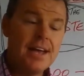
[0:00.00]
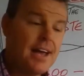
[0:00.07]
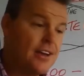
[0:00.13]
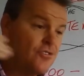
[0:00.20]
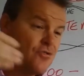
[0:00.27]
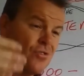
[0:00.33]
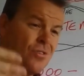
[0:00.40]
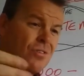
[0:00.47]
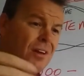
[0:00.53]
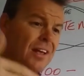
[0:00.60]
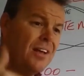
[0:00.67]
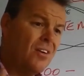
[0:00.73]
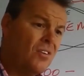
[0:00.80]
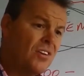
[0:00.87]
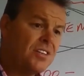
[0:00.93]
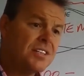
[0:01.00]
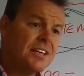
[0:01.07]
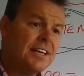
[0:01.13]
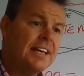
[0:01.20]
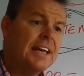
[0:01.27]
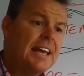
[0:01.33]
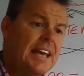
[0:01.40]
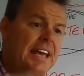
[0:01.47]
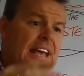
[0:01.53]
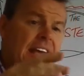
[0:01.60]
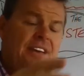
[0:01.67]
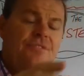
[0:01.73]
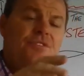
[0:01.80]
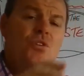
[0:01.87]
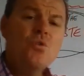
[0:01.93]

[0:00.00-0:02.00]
And truly, honestly, if